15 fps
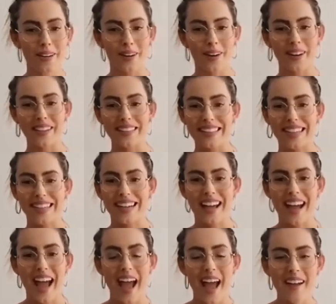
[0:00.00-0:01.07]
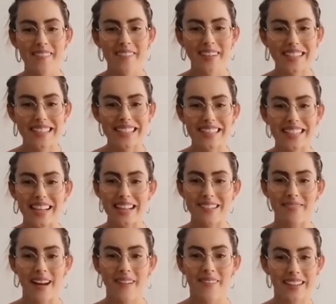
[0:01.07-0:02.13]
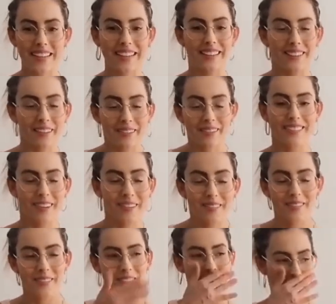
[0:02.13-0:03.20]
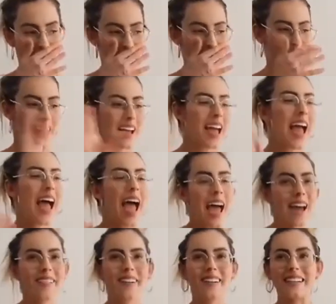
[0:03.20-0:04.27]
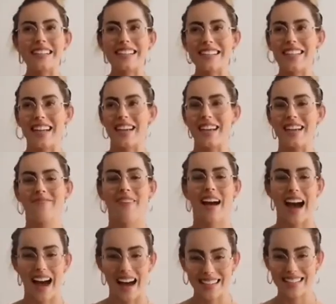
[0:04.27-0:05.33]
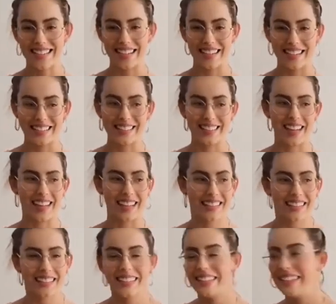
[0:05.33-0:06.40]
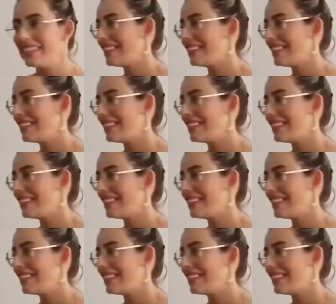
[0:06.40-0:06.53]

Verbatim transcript: my God, everyone can see my, oh God, don't swear. Everyone can see my ass cheeks. Like